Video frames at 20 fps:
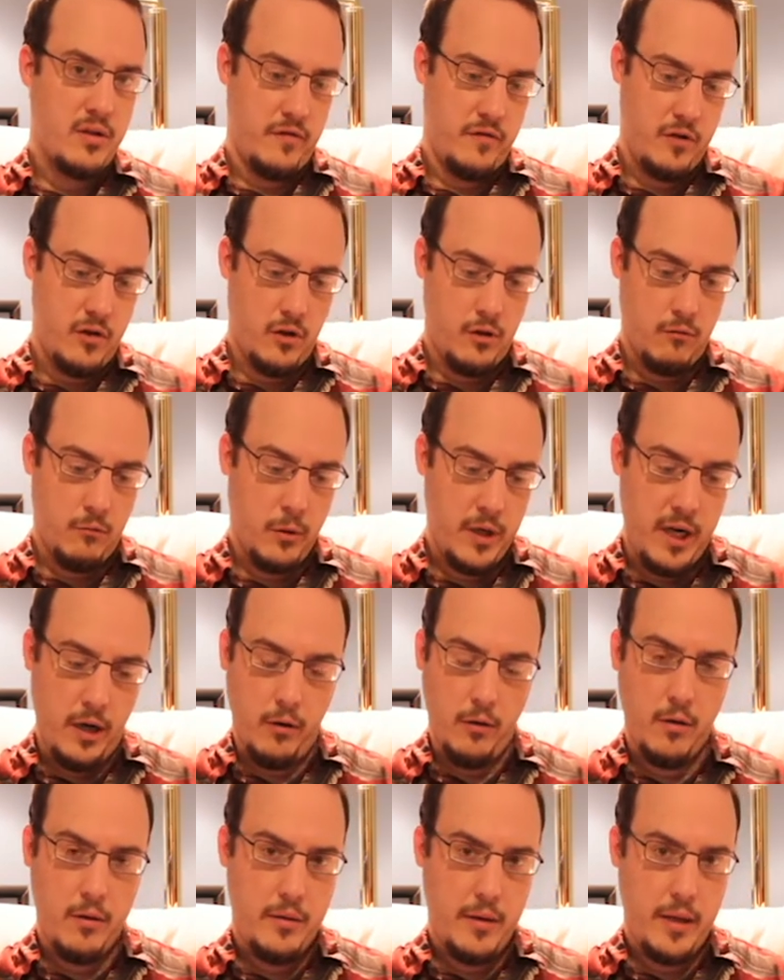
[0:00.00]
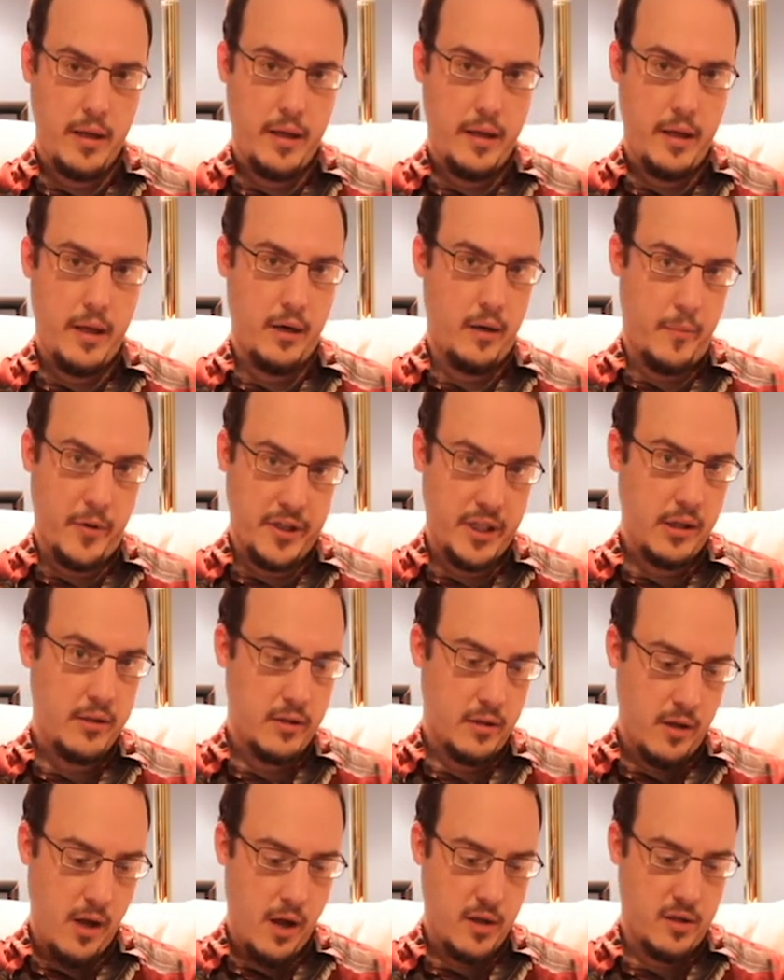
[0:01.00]
of career and her
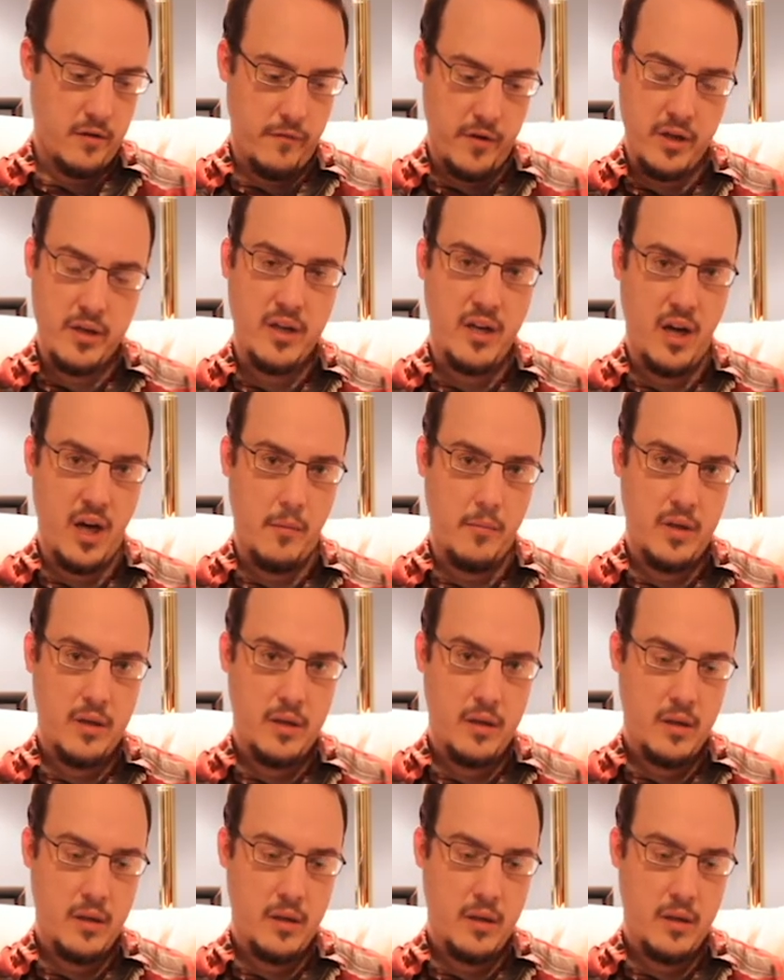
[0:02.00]
potential loss of income,